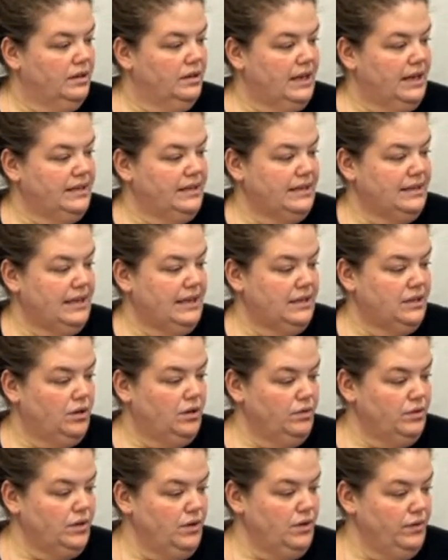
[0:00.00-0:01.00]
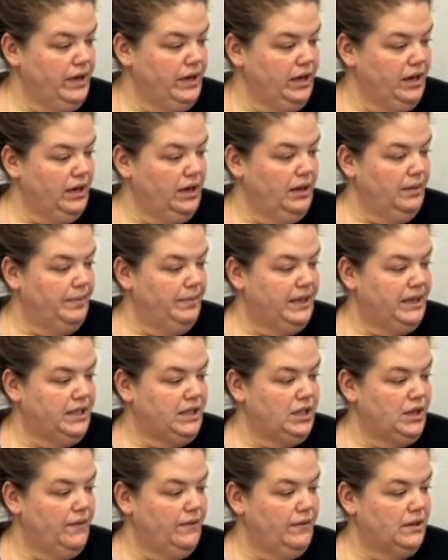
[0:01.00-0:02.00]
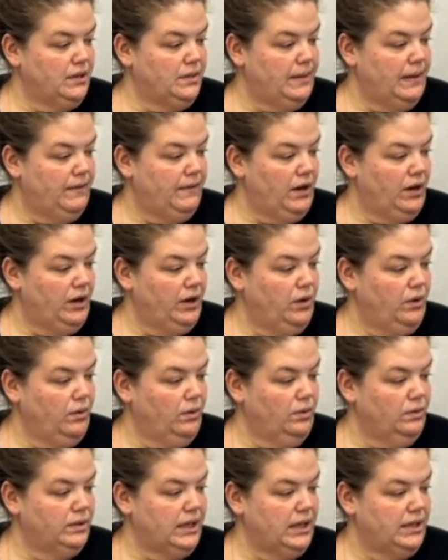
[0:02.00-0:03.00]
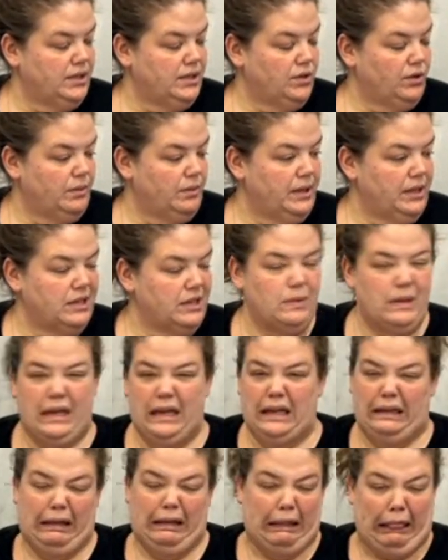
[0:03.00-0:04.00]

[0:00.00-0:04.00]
Zaza says no snow here, but it's to be very cold and stormy this weekend.